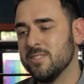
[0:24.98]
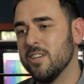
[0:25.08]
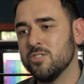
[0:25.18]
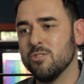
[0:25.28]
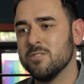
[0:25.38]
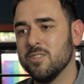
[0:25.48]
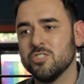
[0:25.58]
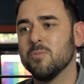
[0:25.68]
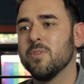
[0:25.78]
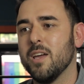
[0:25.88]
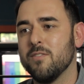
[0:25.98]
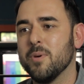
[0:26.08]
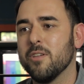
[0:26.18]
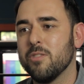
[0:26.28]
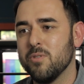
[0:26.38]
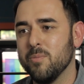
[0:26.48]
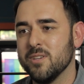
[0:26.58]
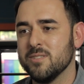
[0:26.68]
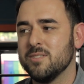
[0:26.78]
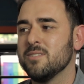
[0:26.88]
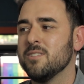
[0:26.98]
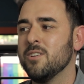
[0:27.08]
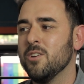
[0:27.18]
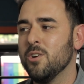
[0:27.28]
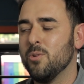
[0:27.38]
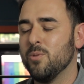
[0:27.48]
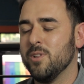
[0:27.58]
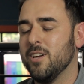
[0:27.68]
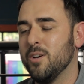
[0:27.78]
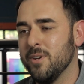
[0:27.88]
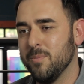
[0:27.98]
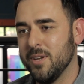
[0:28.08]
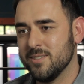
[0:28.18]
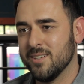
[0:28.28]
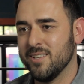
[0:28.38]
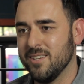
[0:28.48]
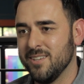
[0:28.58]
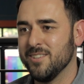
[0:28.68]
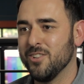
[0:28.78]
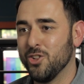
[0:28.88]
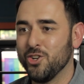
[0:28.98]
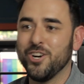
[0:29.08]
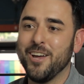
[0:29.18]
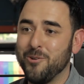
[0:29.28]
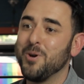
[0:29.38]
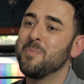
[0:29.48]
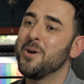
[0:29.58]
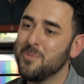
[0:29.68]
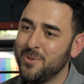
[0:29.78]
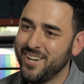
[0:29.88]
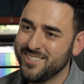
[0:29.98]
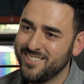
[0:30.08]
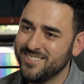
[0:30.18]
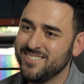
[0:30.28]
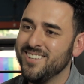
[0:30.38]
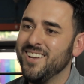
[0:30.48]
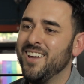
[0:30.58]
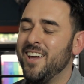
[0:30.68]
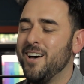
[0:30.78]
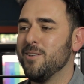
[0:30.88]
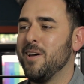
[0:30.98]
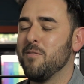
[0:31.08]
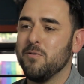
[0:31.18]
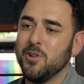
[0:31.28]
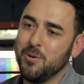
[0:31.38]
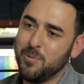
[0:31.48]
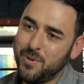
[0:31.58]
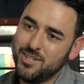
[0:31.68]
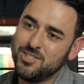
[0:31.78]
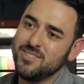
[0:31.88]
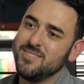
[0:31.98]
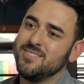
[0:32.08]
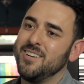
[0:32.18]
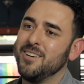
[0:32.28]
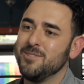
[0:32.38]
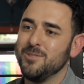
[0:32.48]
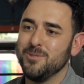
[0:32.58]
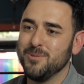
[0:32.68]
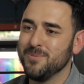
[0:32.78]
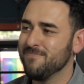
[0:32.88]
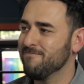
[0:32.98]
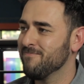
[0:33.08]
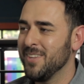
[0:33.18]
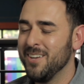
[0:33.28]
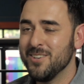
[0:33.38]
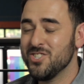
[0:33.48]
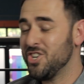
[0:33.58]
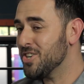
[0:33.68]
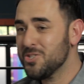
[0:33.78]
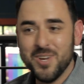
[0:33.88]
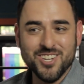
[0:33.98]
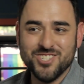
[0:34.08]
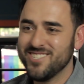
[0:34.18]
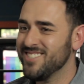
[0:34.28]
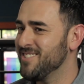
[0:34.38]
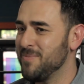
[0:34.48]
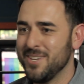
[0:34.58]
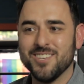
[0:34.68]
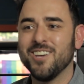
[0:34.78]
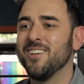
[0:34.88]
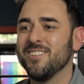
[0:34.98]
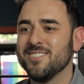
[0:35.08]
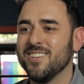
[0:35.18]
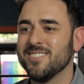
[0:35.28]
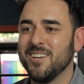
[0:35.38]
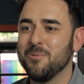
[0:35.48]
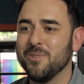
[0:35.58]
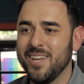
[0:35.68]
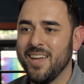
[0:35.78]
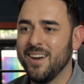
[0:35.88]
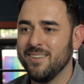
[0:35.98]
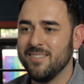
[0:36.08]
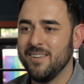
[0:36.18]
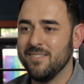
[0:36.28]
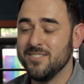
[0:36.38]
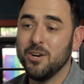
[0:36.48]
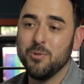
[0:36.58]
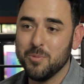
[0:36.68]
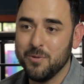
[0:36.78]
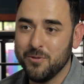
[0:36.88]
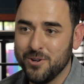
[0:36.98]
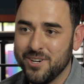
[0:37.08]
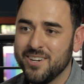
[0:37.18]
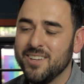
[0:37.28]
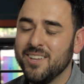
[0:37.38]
associateship that I had for about 3 months really helped me to basically learn how to run my own practice, how to have a flow with patients, and how to charge patients, and basically all these things that I really hadn't dealt with before.